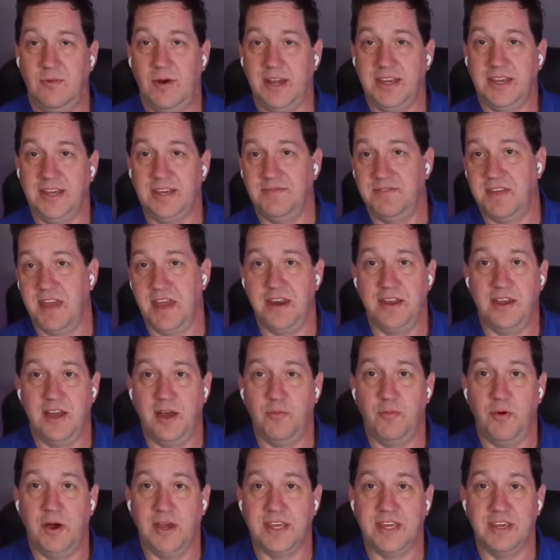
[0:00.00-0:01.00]
give that
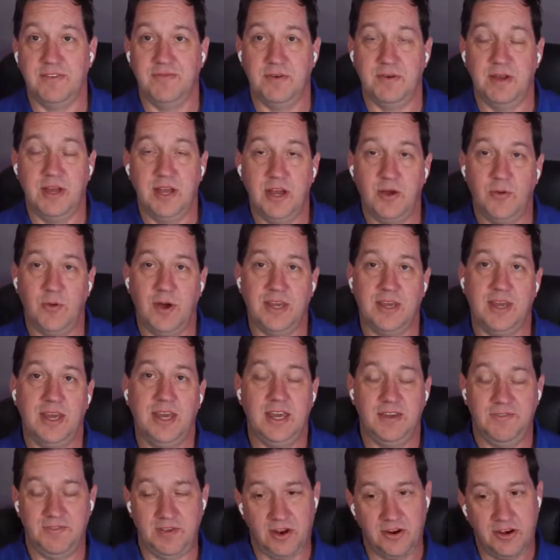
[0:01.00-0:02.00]
up? Why if
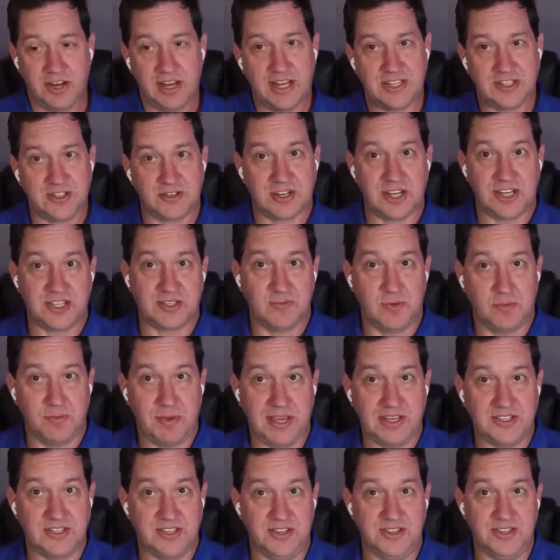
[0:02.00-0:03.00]
you already got your customer
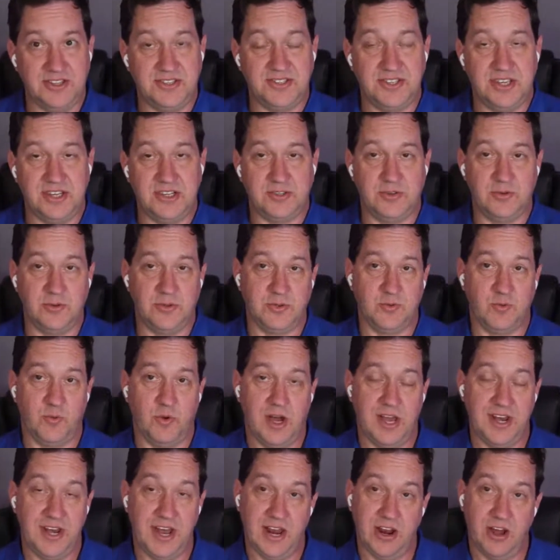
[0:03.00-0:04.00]
base on this set of tools,
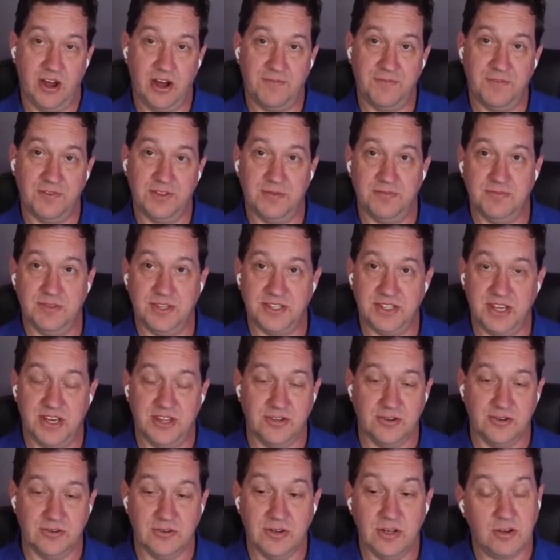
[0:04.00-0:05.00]
why not offer them this
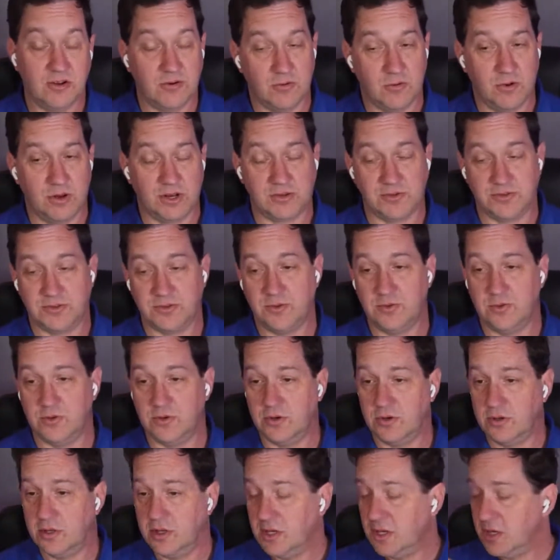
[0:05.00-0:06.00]
other critical
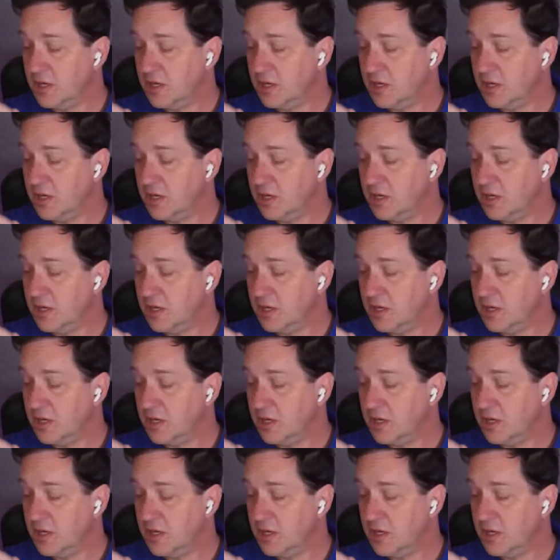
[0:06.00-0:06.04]
tool?